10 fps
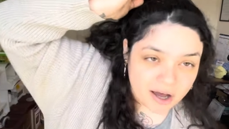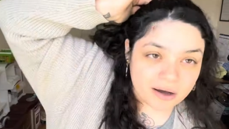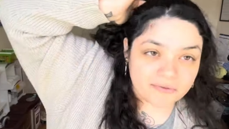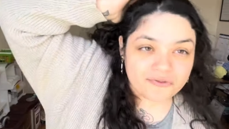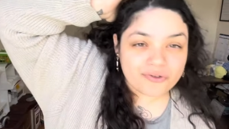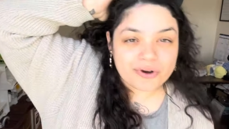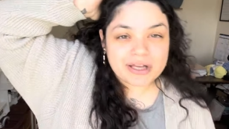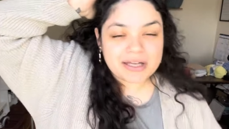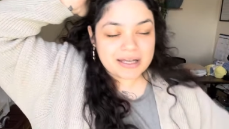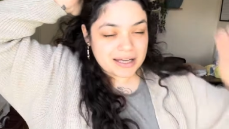
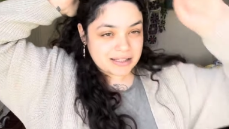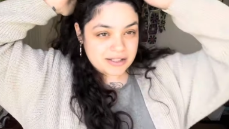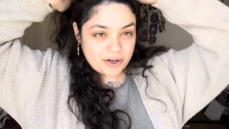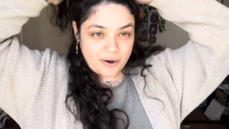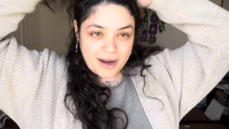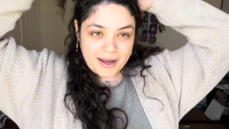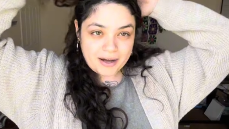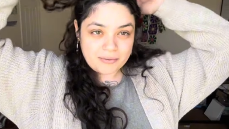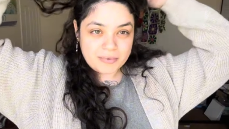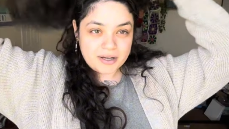free
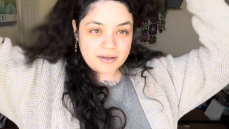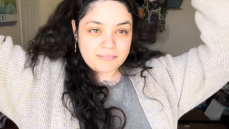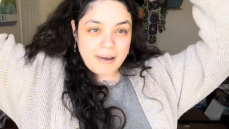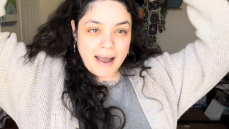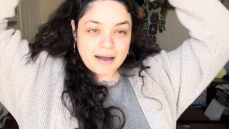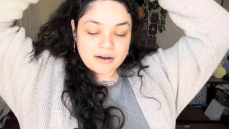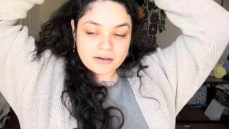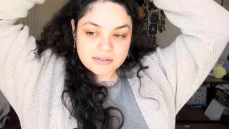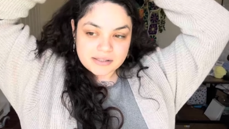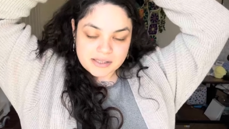Instagram
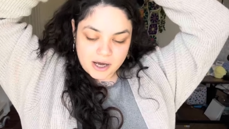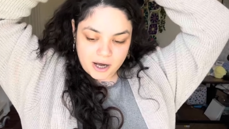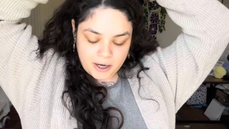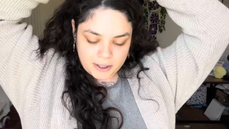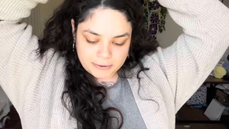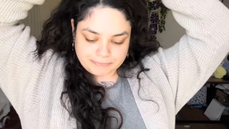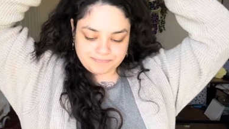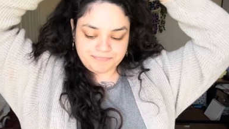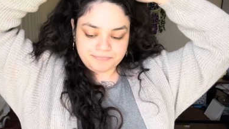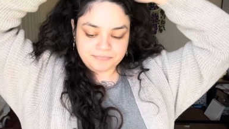patterns
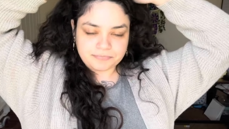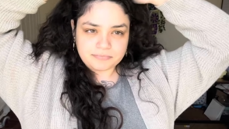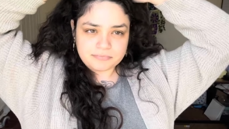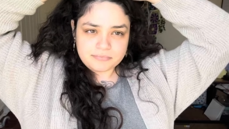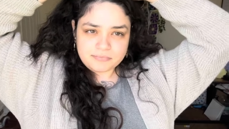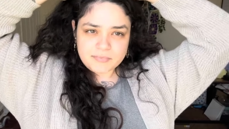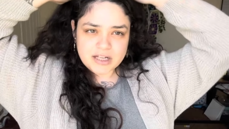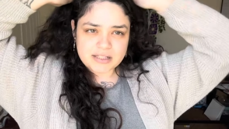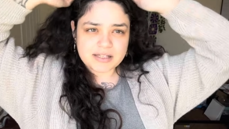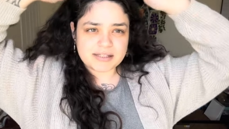um,
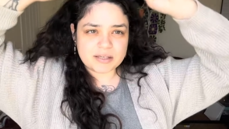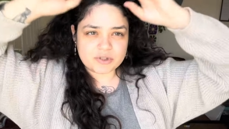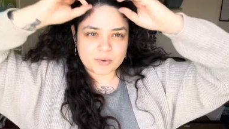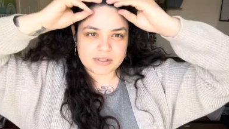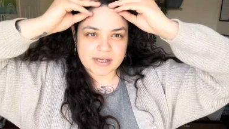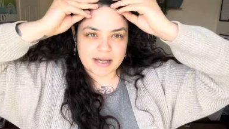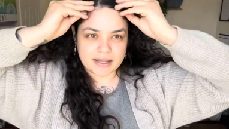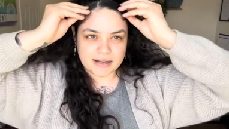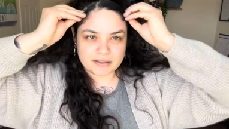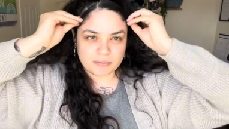to see which ones I
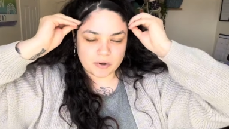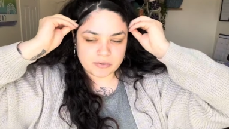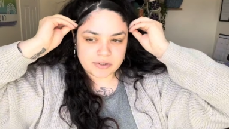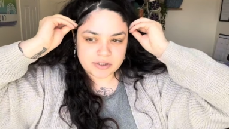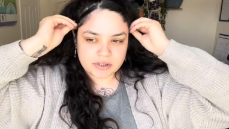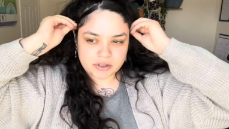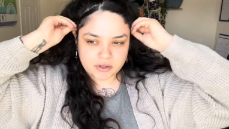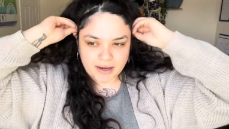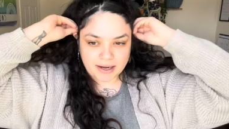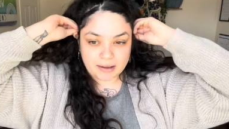like the most so
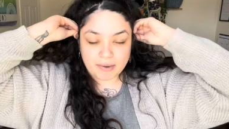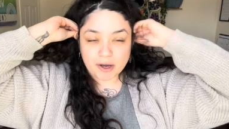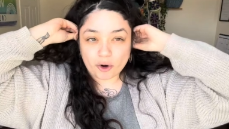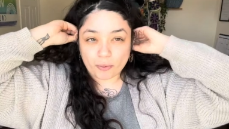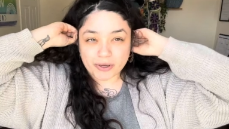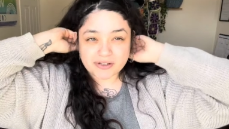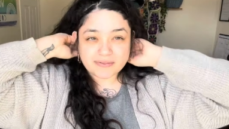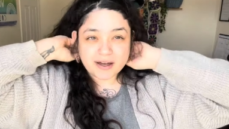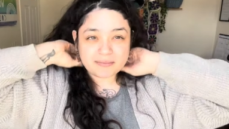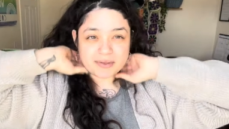that I can make a whole bunch of
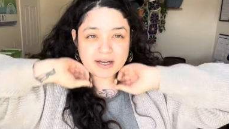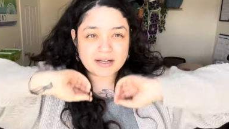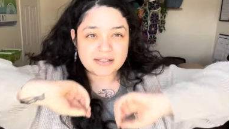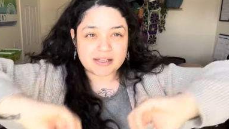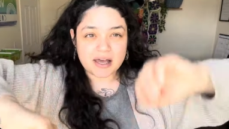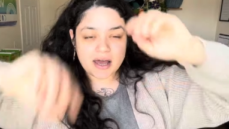them because